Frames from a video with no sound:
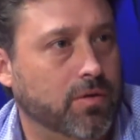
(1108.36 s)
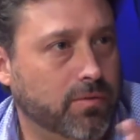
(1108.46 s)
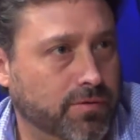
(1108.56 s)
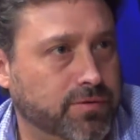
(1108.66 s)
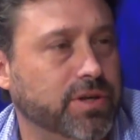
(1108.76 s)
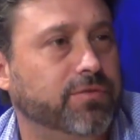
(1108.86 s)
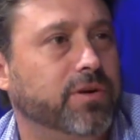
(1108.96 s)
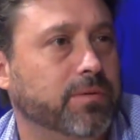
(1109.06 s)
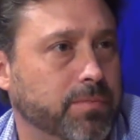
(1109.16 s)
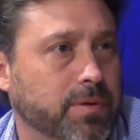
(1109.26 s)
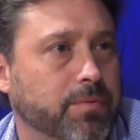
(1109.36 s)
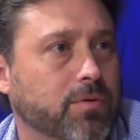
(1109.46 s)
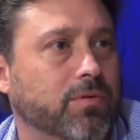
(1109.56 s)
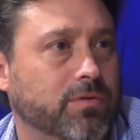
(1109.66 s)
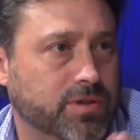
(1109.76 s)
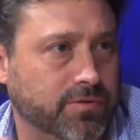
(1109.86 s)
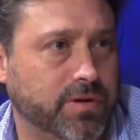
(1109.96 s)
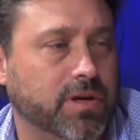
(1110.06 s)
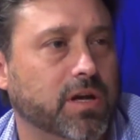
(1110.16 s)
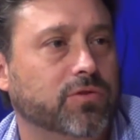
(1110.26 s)
with different people,
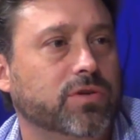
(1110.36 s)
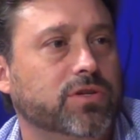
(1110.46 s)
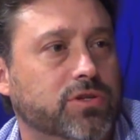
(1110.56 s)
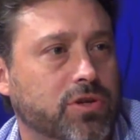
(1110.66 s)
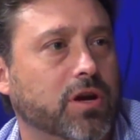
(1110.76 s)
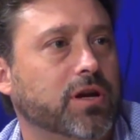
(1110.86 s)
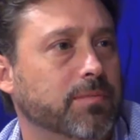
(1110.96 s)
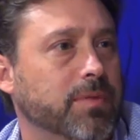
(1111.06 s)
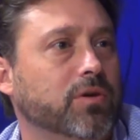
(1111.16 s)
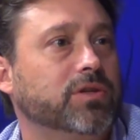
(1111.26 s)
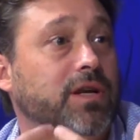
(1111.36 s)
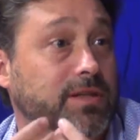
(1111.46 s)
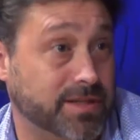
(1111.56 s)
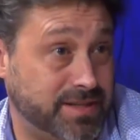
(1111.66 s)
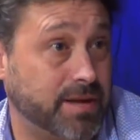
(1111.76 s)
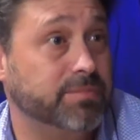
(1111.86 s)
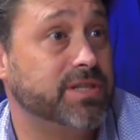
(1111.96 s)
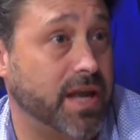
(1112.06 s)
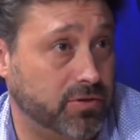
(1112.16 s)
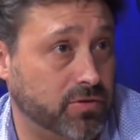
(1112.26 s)
different countries, talking about the same
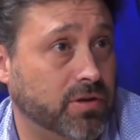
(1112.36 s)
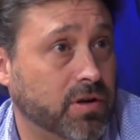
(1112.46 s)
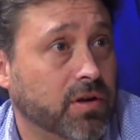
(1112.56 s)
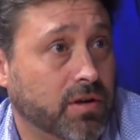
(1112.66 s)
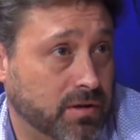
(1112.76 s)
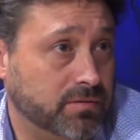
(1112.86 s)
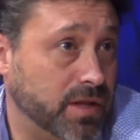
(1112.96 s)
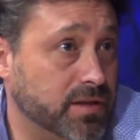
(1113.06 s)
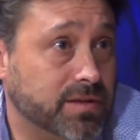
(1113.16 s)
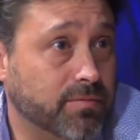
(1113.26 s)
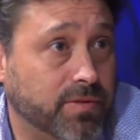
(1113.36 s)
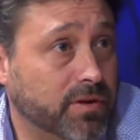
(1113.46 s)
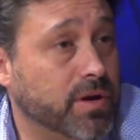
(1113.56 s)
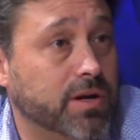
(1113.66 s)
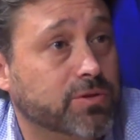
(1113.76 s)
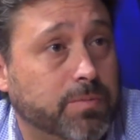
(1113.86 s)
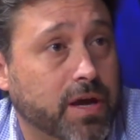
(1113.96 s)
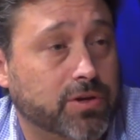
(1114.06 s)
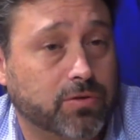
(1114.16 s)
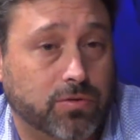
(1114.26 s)
sector that's something really
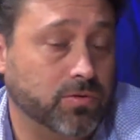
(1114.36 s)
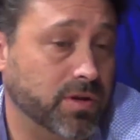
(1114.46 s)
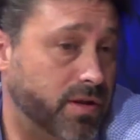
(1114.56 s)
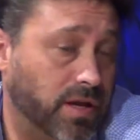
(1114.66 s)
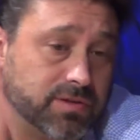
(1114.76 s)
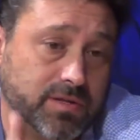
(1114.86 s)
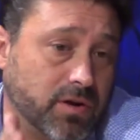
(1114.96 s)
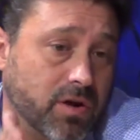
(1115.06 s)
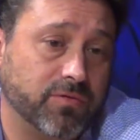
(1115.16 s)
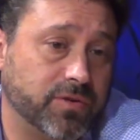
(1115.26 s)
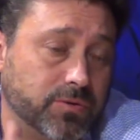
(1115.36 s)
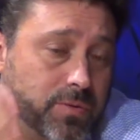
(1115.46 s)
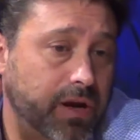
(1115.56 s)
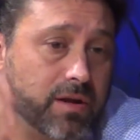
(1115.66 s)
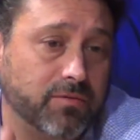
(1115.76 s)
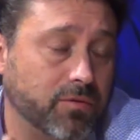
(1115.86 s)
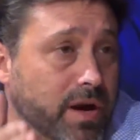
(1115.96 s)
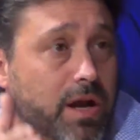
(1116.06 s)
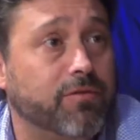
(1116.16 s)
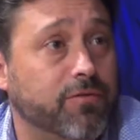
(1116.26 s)
special too. It's a conference really,
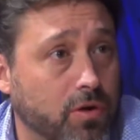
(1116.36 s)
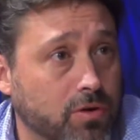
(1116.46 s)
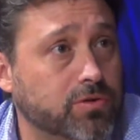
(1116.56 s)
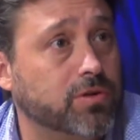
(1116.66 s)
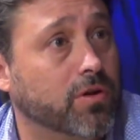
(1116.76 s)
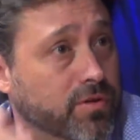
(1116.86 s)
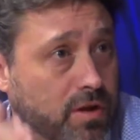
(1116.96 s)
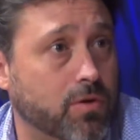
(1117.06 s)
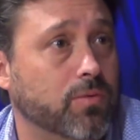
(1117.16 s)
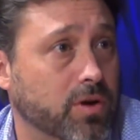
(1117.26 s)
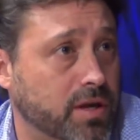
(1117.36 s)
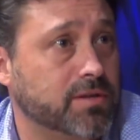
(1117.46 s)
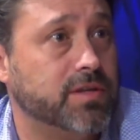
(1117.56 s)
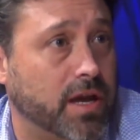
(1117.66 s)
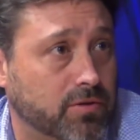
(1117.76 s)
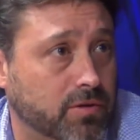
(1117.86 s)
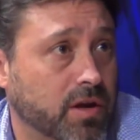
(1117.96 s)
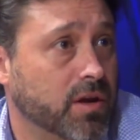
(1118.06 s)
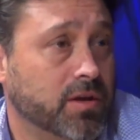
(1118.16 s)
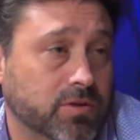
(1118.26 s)
really focused on the co-working sector.
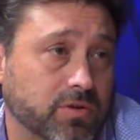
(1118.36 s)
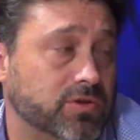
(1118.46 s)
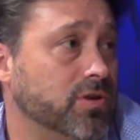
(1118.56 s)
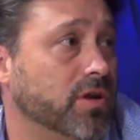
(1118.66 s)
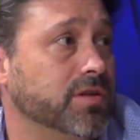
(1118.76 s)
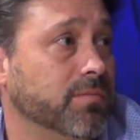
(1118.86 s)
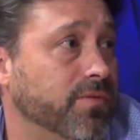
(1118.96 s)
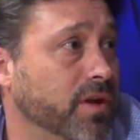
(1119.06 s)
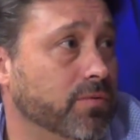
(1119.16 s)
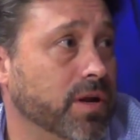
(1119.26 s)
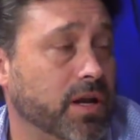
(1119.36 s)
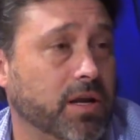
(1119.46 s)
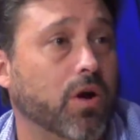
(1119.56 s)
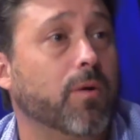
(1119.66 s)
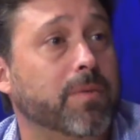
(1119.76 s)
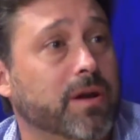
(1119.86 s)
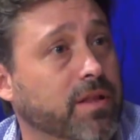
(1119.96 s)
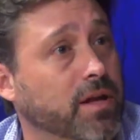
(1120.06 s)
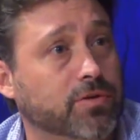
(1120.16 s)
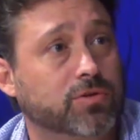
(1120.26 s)
So it's not something really yeah. open
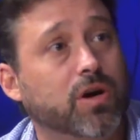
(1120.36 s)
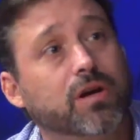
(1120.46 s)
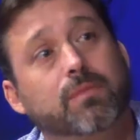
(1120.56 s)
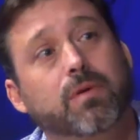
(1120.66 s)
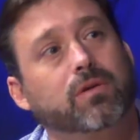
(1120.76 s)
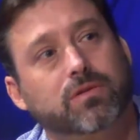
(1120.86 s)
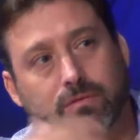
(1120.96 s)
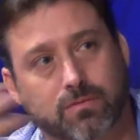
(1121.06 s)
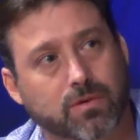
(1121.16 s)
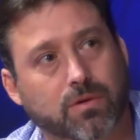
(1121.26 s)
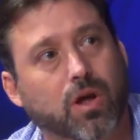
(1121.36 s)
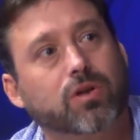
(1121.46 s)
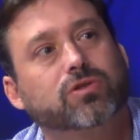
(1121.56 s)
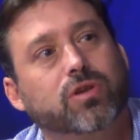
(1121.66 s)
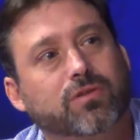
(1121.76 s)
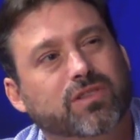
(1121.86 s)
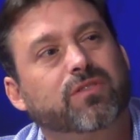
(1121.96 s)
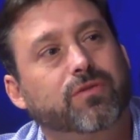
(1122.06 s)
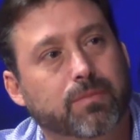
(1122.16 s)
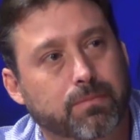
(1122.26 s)
that you're talking about lots of
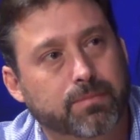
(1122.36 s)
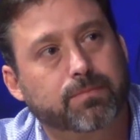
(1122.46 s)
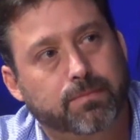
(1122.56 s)
different